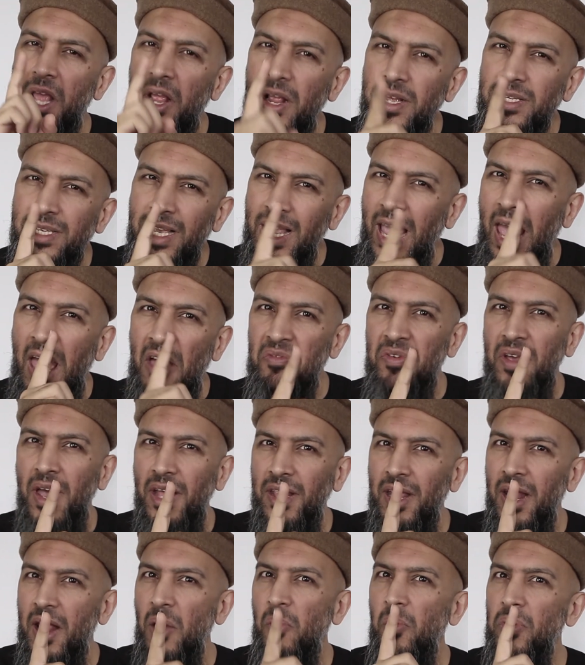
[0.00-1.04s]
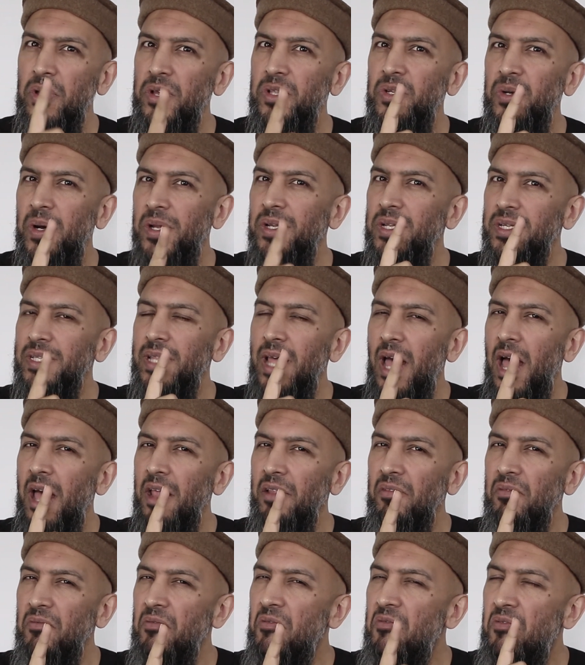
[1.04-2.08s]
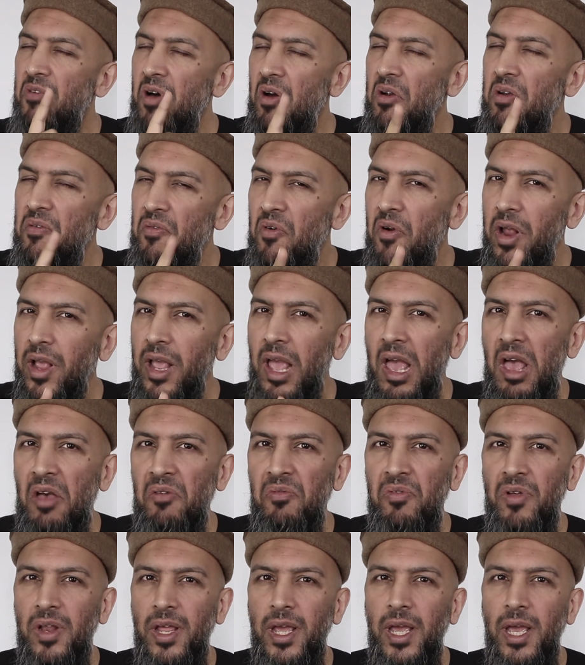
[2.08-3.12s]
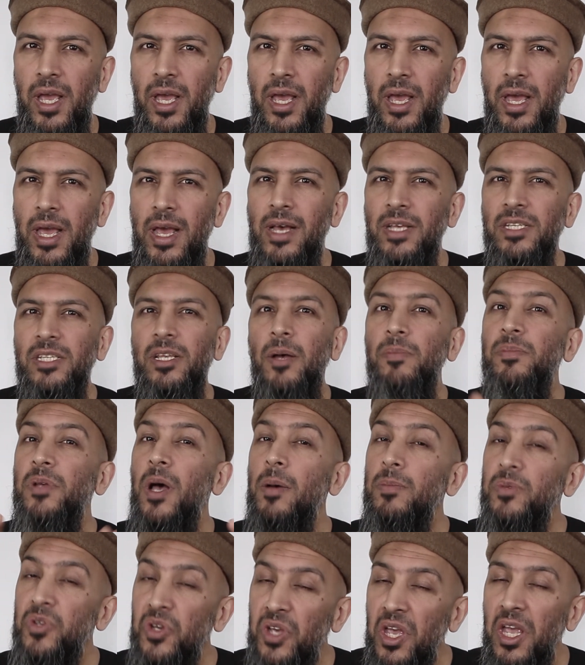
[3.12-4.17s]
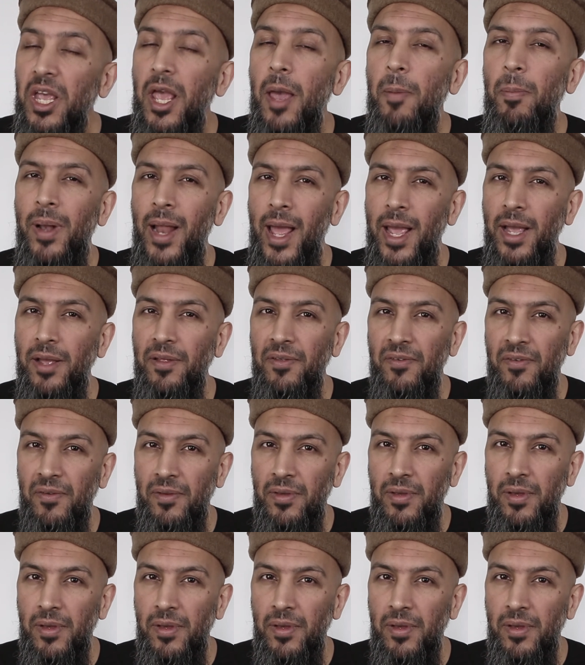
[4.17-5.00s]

there is a caveat that I want you to understand very, very carefully. Sometimes you can get played.